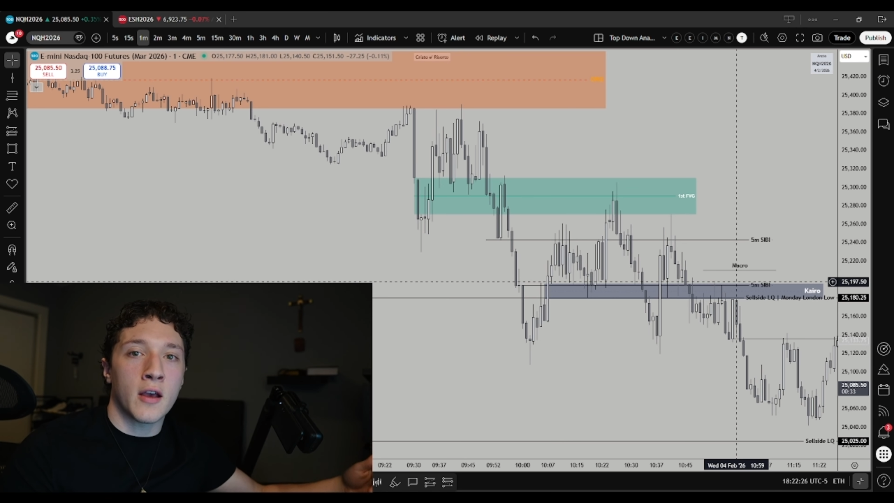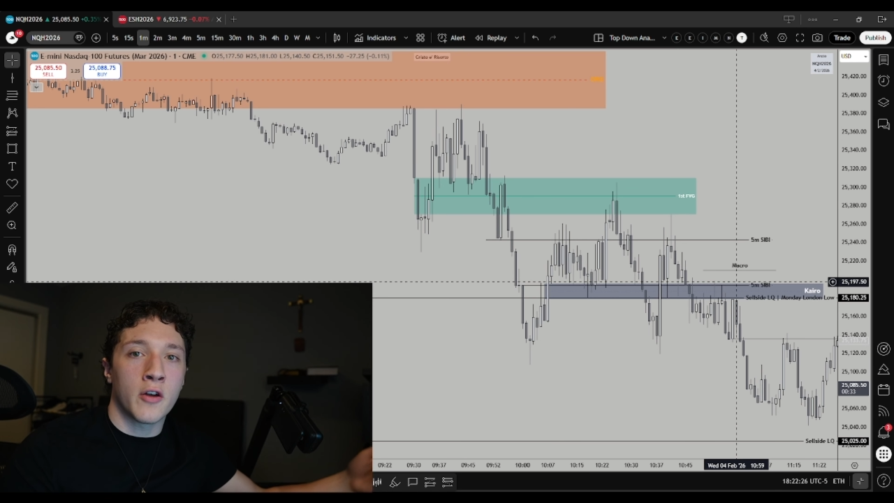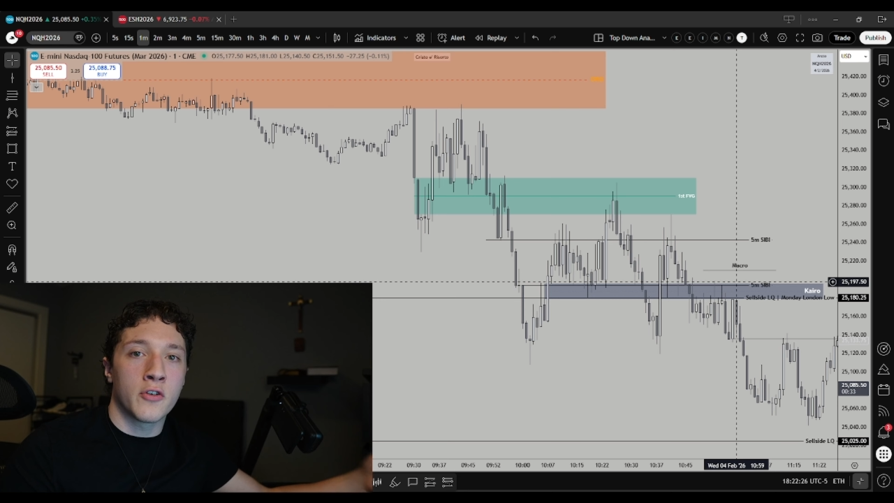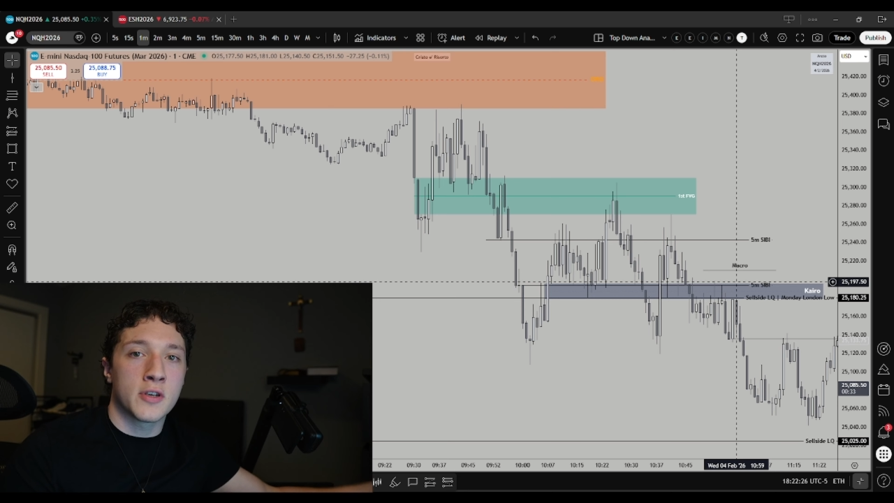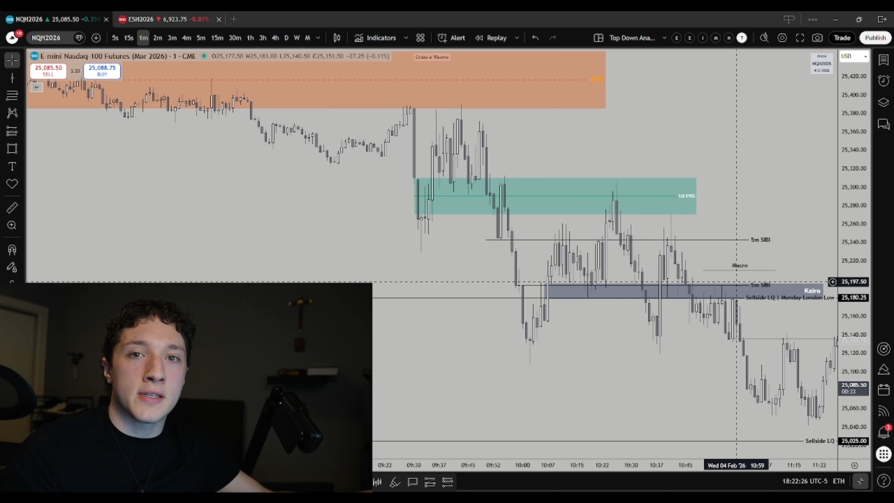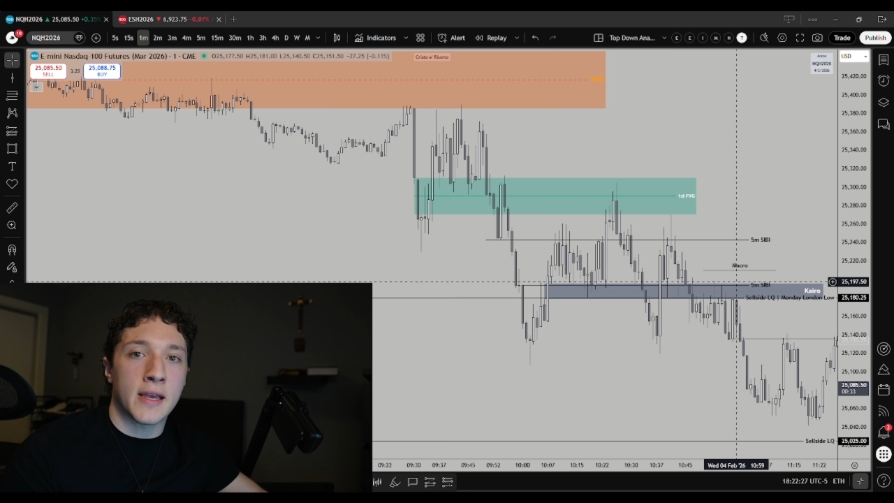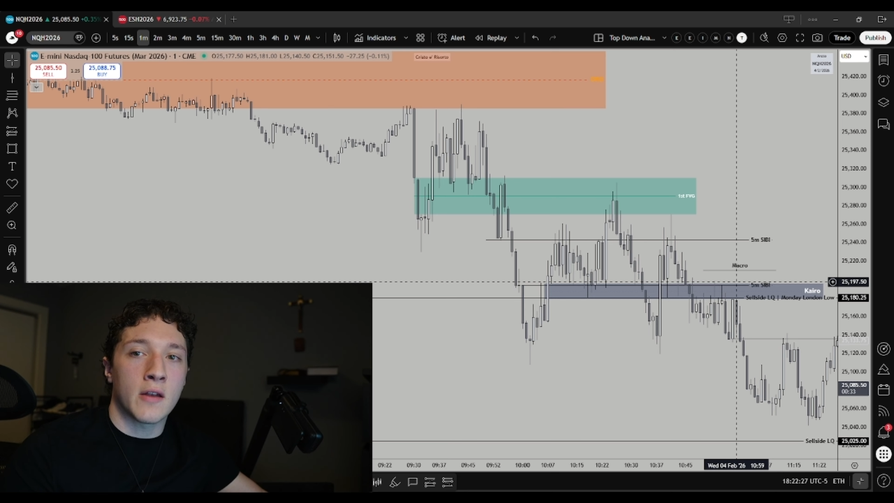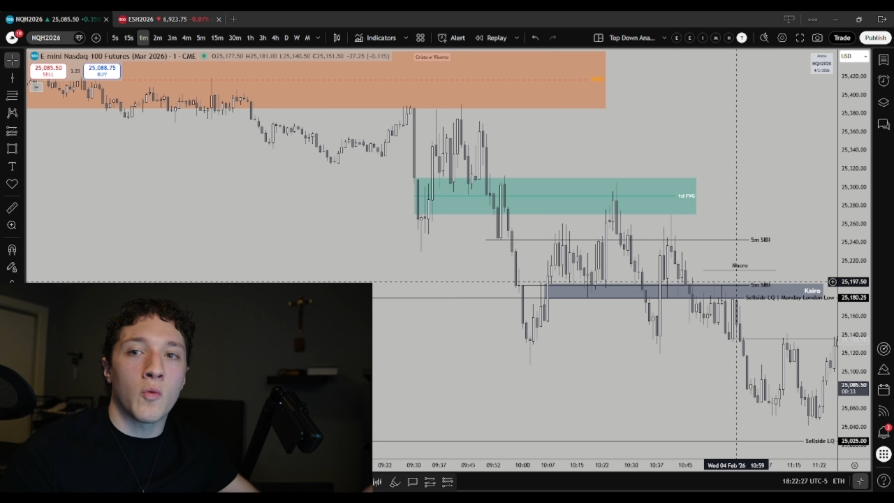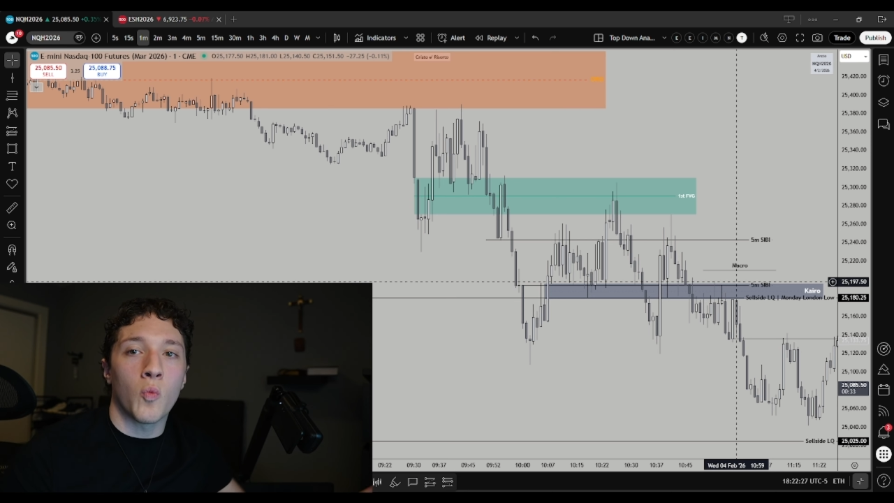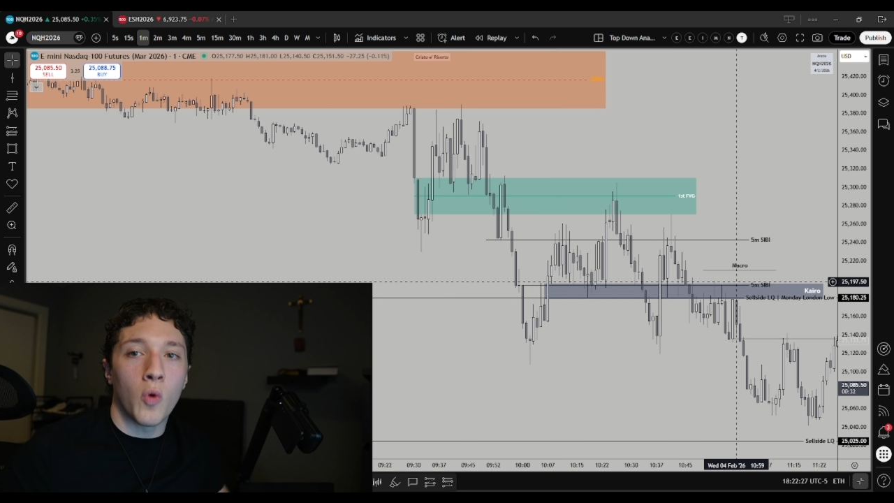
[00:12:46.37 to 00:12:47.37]

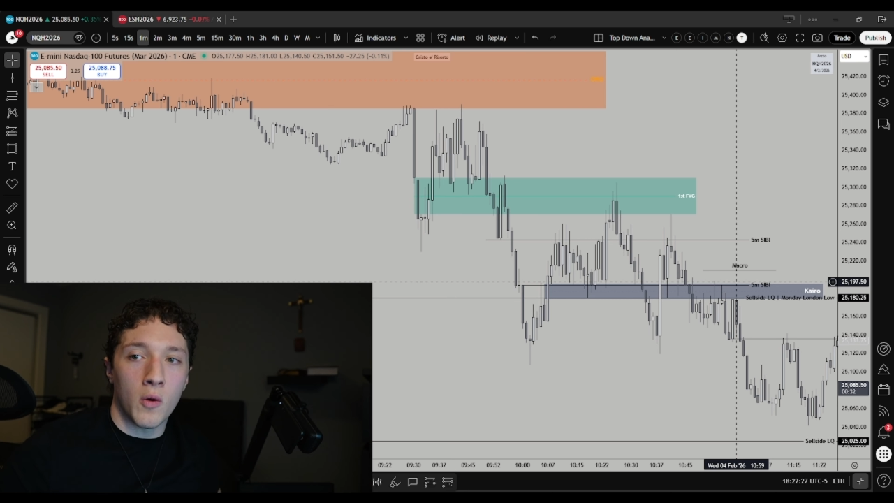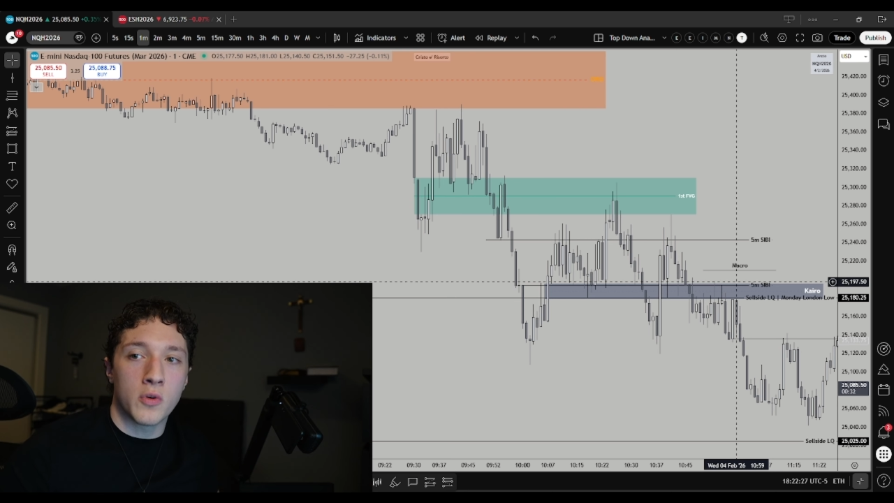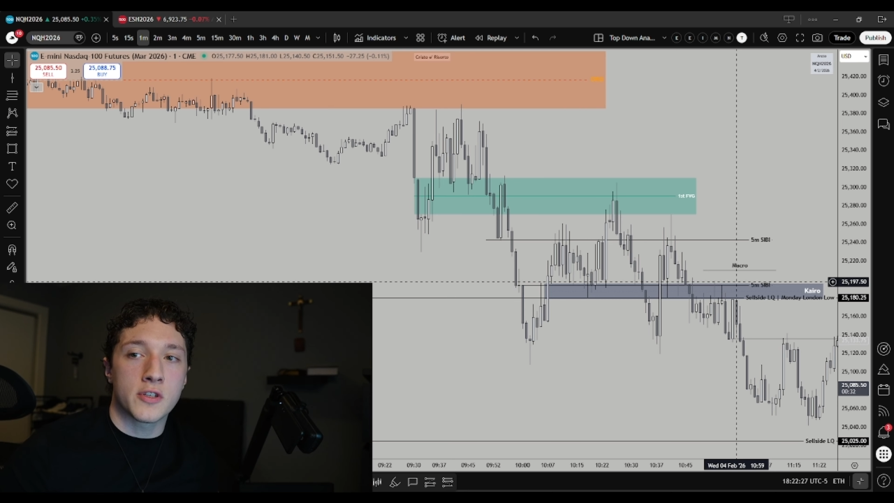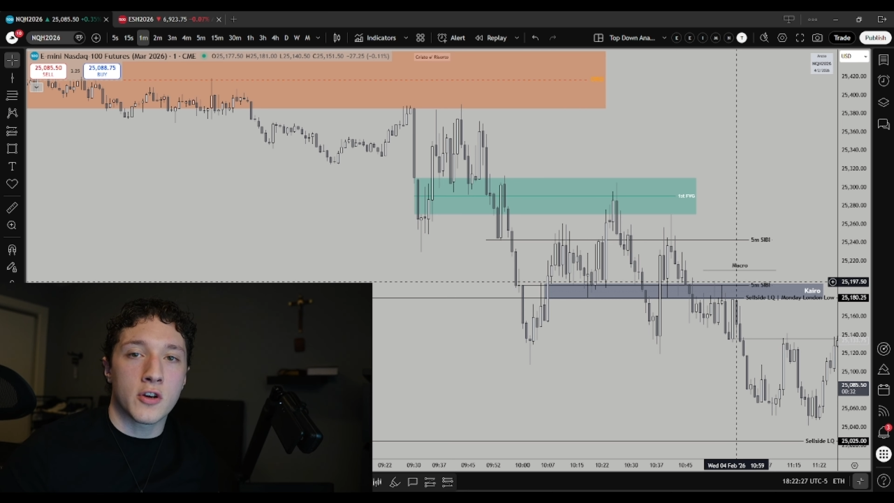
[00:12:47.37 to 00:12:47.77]
understand what was